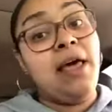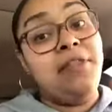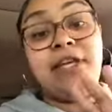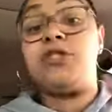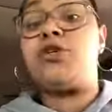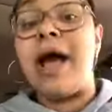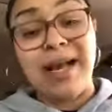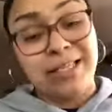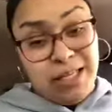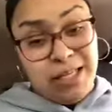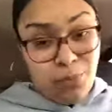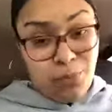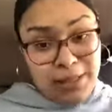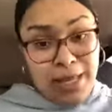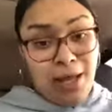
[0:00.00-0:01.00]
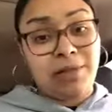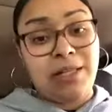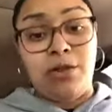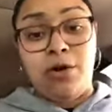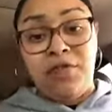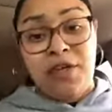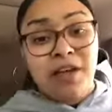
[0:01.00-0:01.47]
these are actually really healthy.
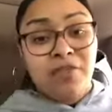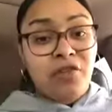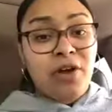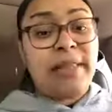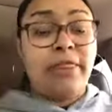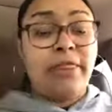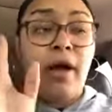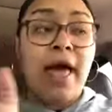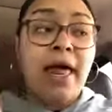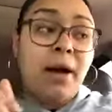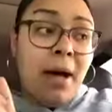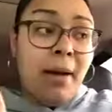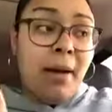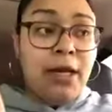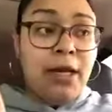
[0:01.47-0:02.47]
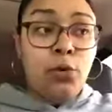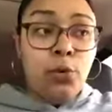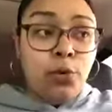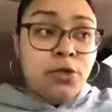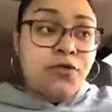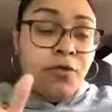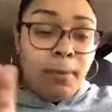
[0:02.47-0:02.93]
They're vegan friendly. They're edamame
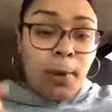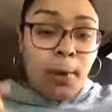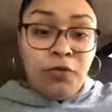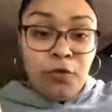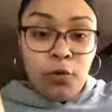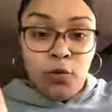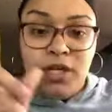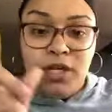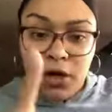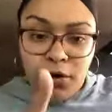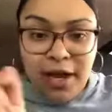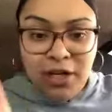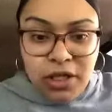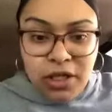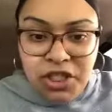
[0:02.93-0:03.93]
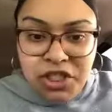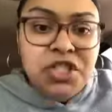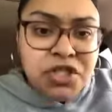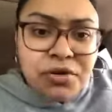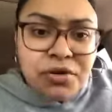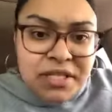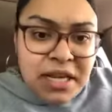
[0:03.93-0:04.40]
noodles from Whole Foods. Congratulations,
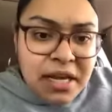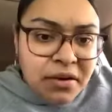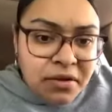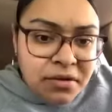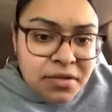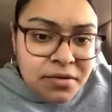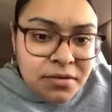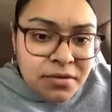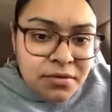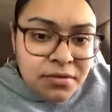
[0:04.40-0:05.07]
you're in sales.